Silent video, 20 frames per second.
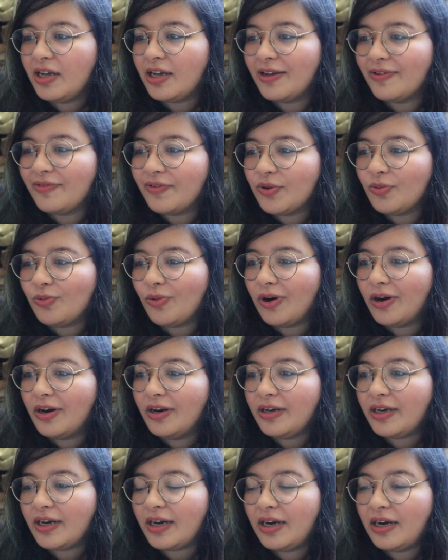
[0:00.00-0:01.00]
If you
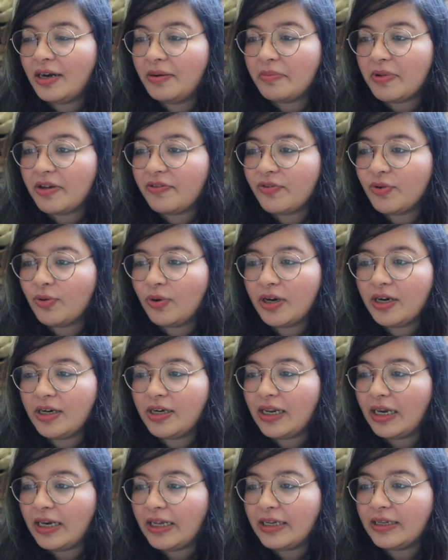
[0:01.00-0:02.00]
want to
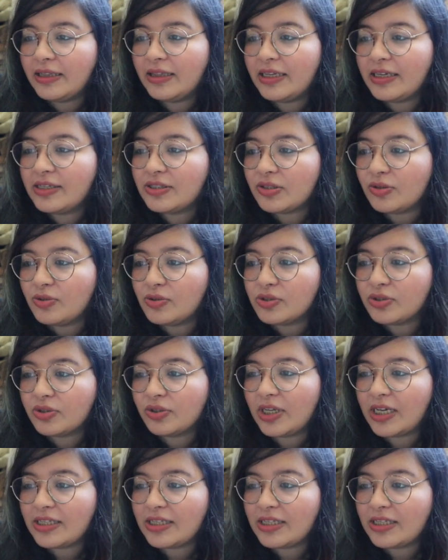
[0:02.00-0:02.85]
delete things also,